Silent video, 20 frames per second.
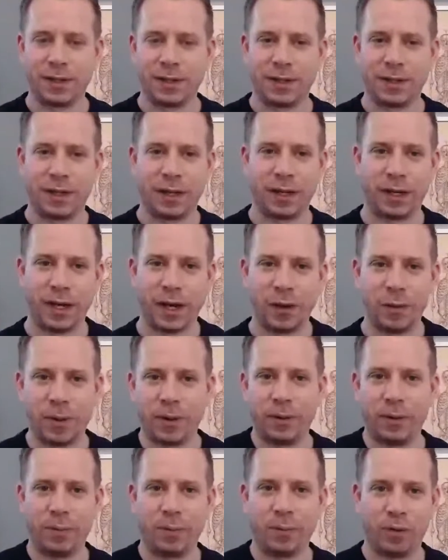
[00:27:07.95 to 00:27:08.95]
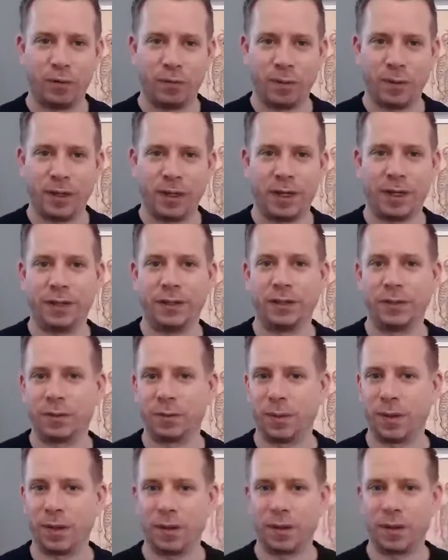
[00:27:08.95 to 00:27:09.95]
an elbow movement is
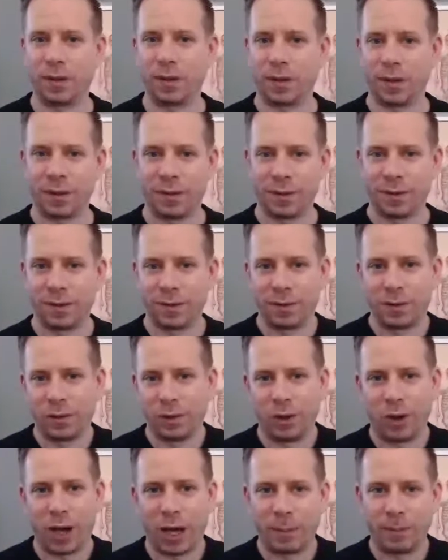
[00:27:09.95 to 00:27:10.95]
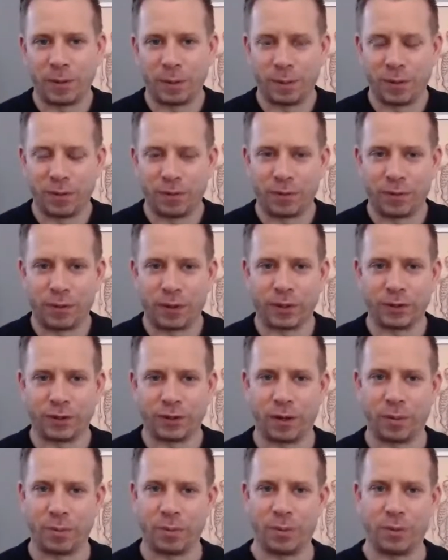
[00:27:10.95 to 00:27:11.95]
with your abdomen, for
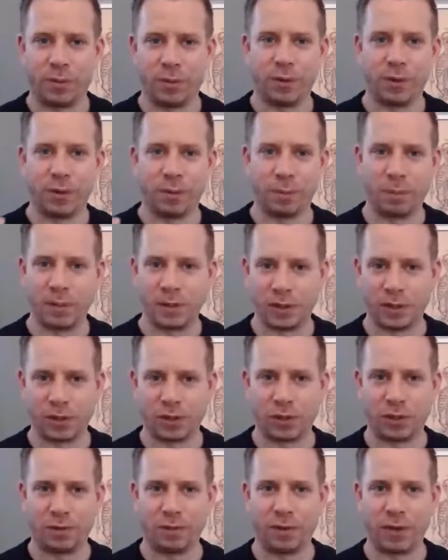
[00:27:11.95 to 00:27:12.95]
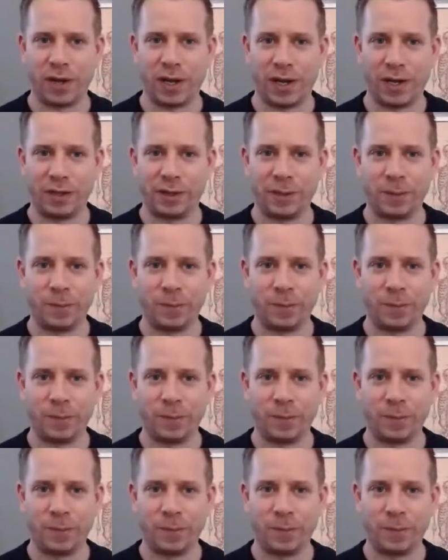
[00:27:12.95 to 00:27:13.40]
example, or the position of your head.